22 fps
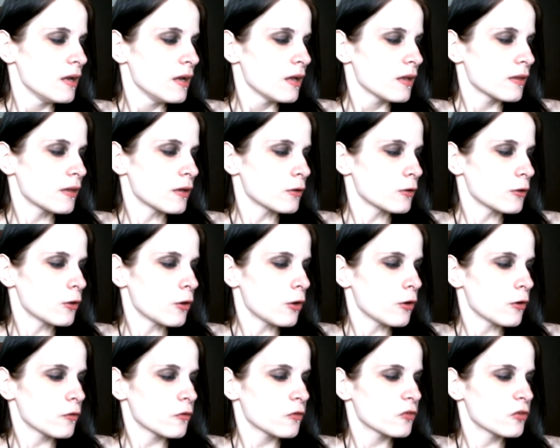There are
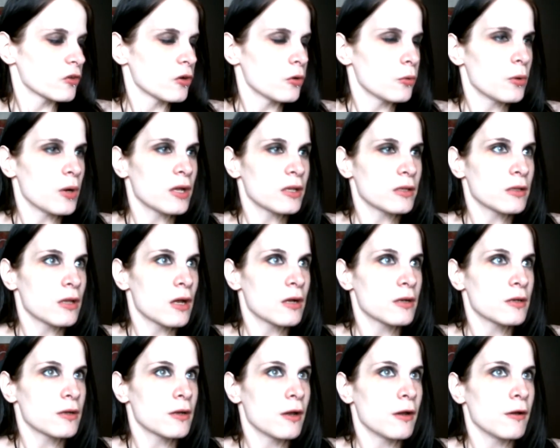also a
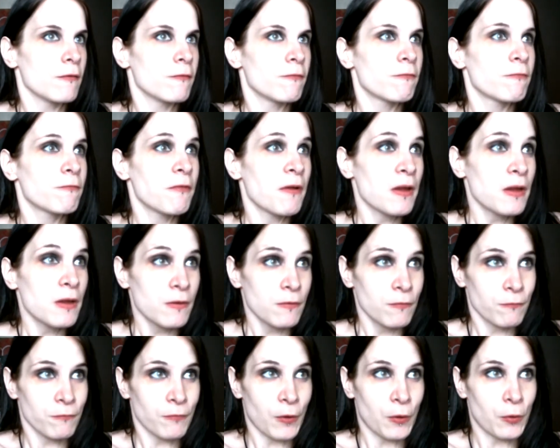lot of fae
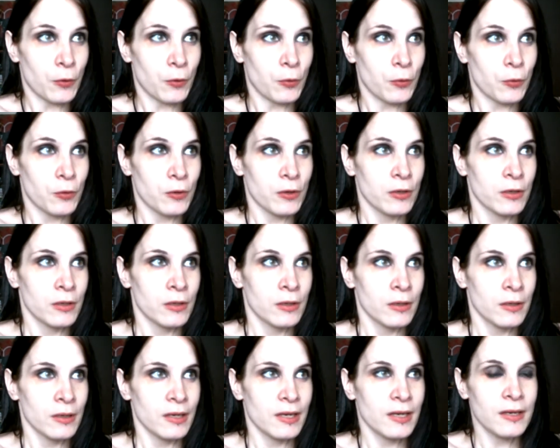folk
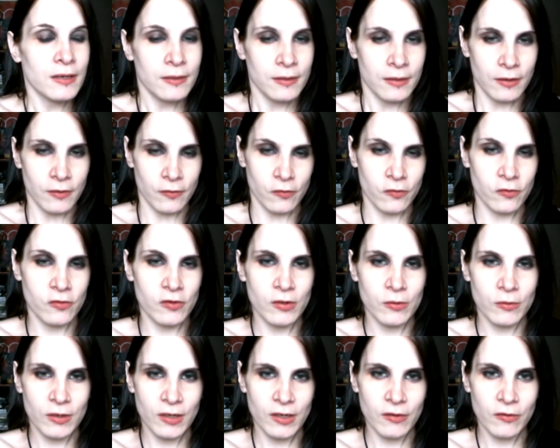in this
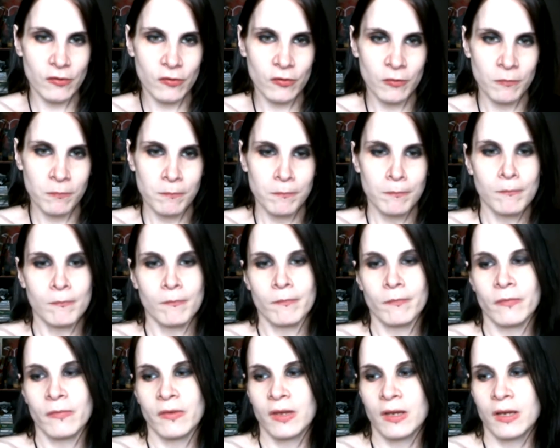series.
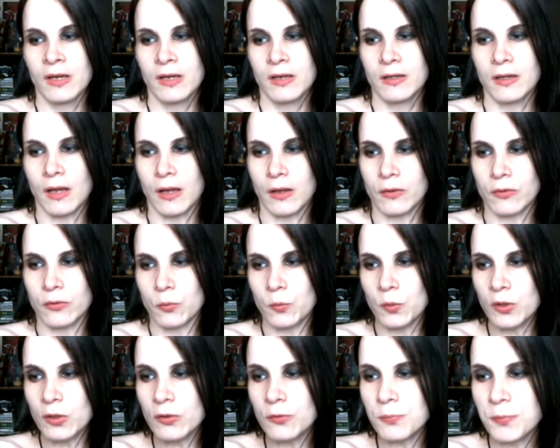Now, the
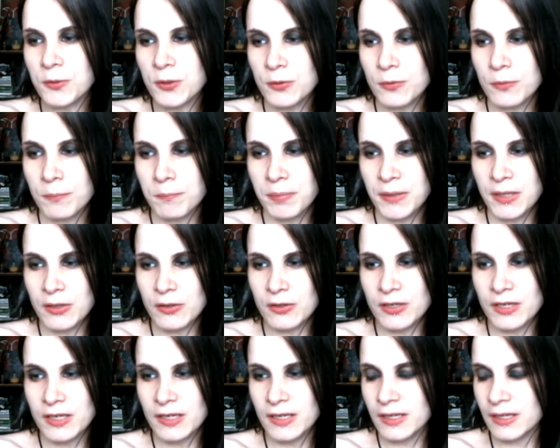world
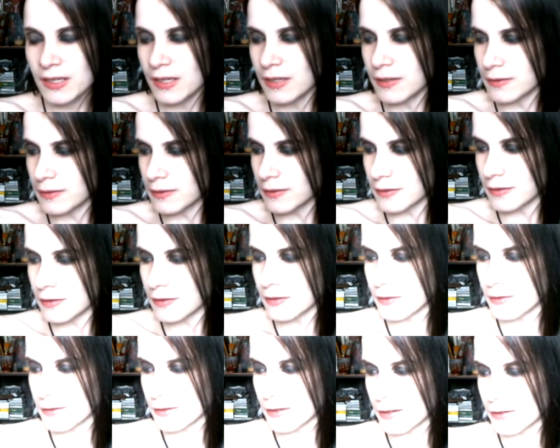building in the
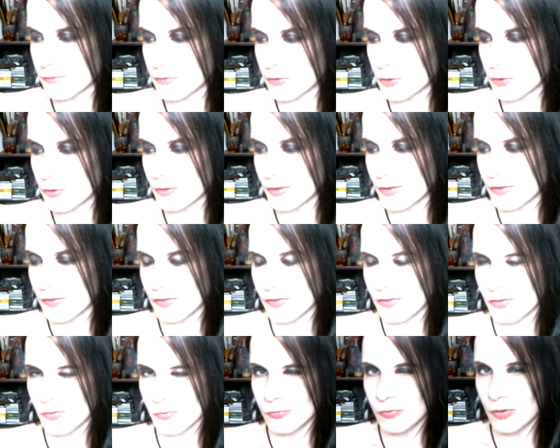novel
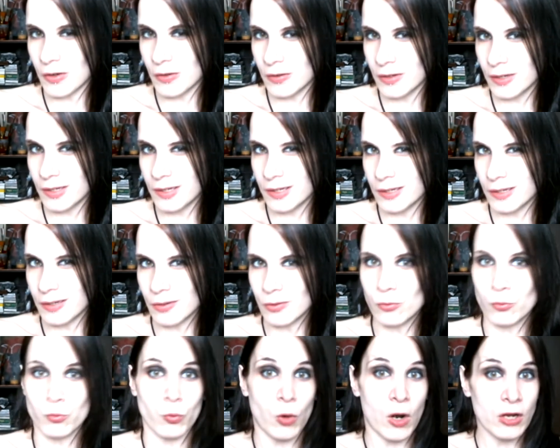is very
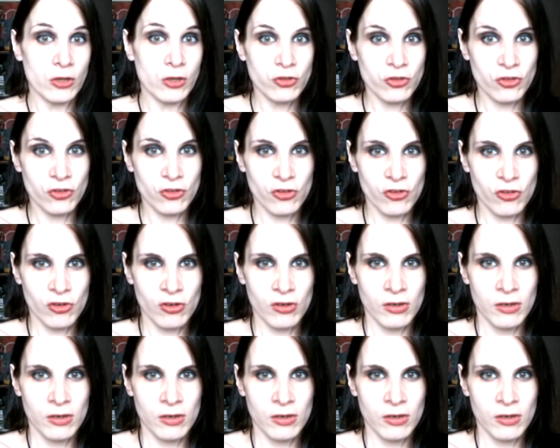rushed